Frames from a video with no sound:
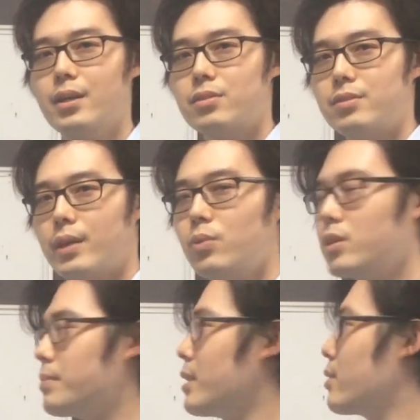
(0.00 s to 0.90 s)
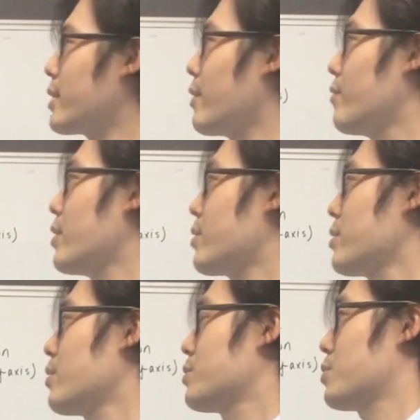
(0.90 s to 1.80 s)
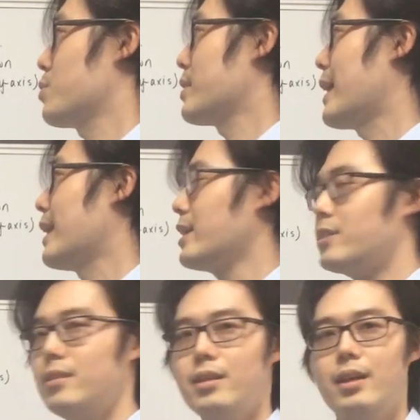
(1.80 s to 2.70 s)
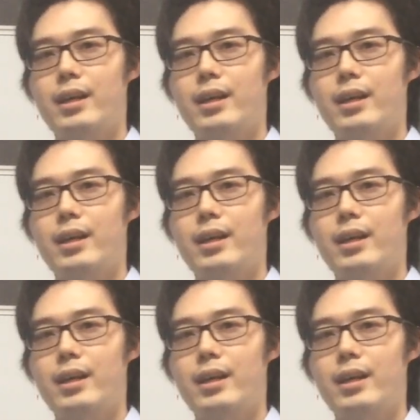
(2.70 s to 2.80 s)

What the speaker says: Today we're going to be looking at vertical and horizontal dilation,